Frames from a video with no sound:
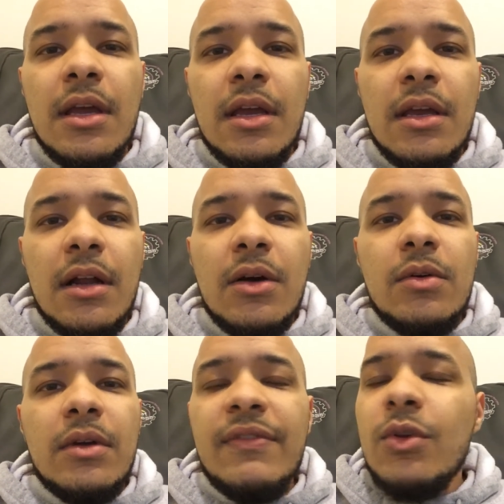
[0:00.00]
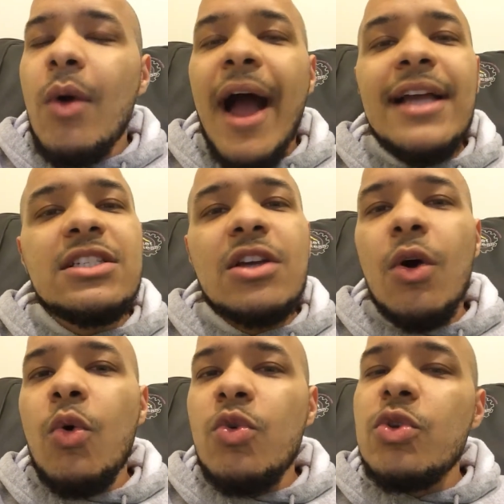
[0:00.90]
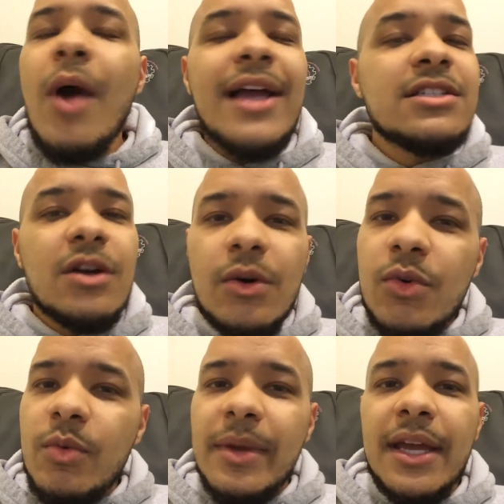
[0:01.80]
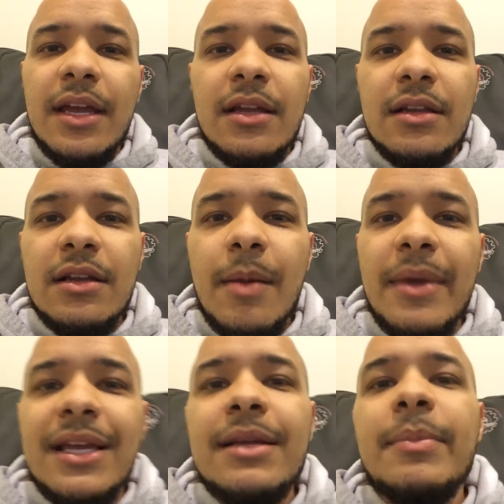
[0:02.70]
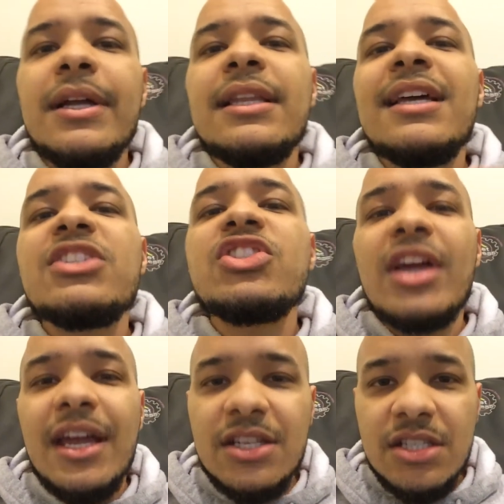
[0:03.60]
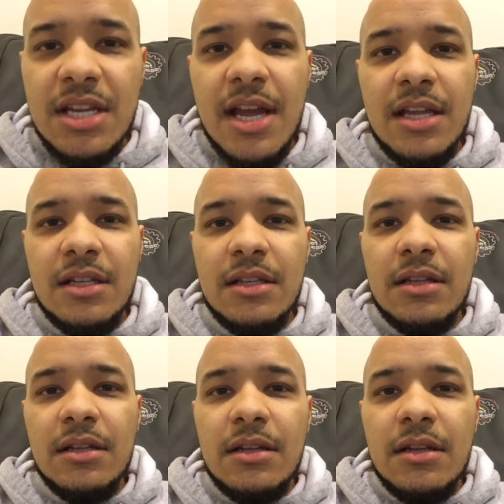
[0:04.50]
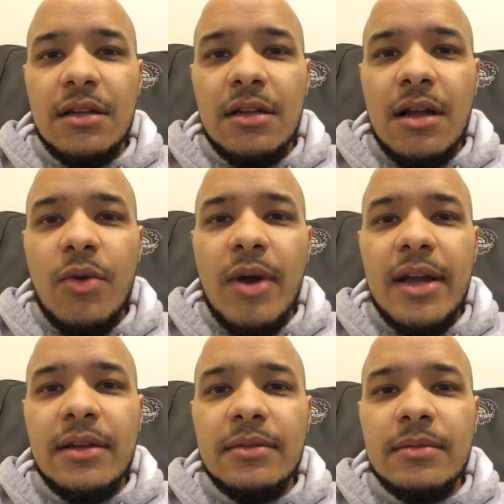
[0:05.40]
You know, if you ice cold, you ice cold, man. I mean, but let's change that. All right?